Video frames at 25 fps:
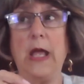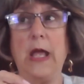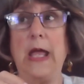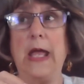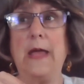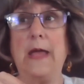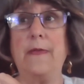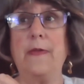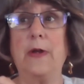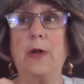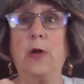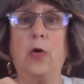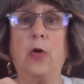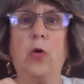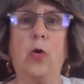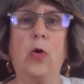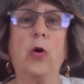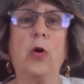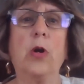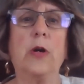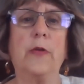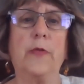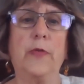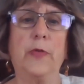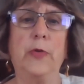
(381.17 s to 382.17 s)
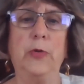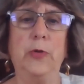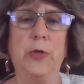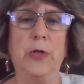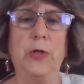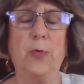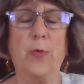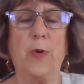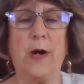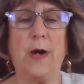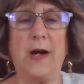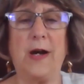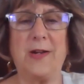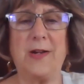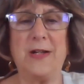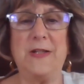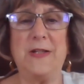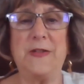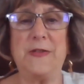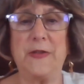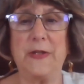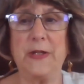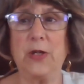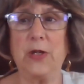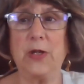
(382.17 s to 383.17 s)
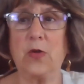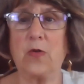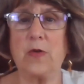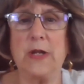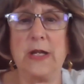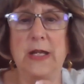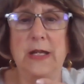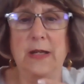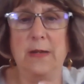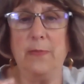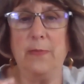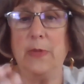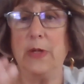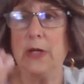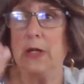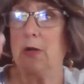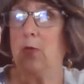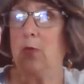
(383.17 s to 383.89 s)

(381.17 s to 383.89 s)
and the core of who you are is the cream,